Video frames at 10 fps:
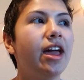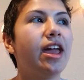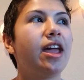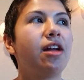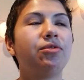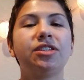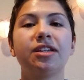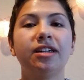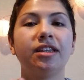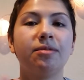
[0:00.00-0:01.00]
And we're just
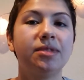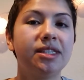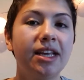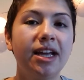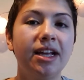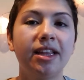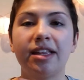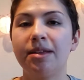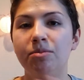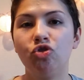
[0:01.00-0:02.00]
gonna let them sit,
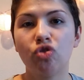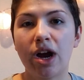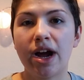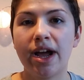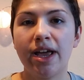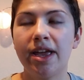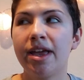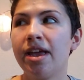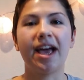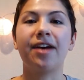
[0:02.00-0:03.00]
let them dry.
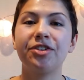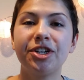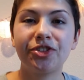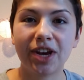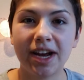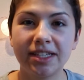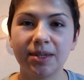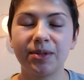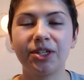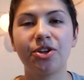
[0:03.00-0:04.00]
After it dries,
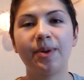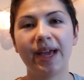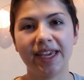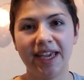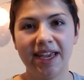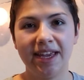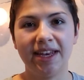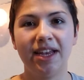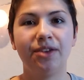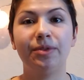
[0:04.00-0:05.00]
I'm gonna go back
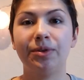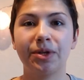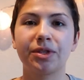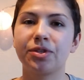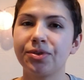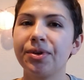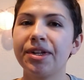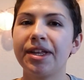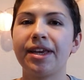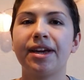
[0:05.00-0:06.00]
in and rework the
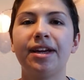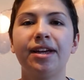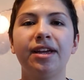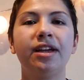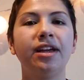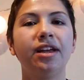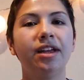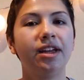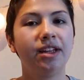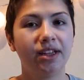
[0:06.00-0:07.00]
soil like I
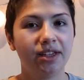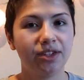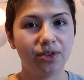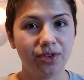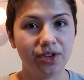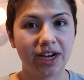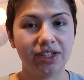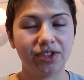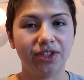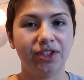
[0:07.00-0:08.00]
told you
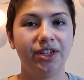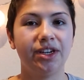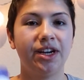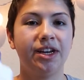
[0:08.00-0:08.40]
guys earlier.